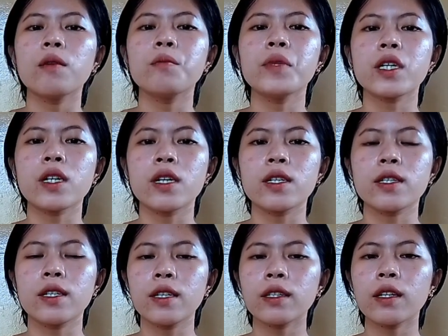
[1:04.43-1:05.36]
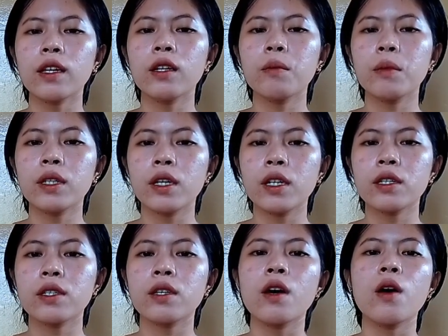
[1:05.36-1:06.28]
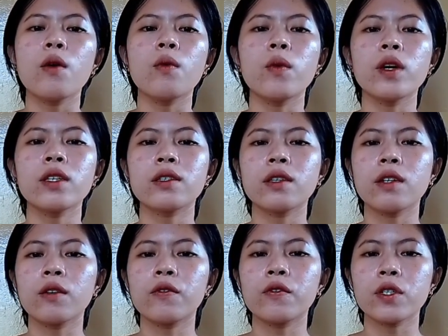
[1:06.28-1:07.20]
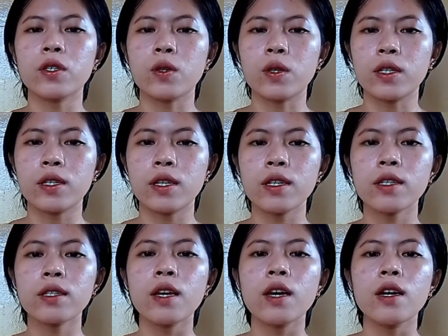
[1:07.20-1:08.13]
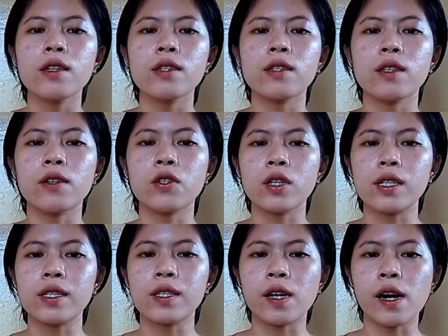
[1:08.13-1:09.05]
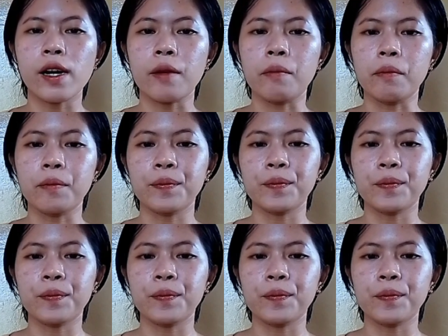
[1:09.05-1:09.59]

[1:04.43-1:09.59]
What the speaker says: because it eliminates wasting of resources such as time.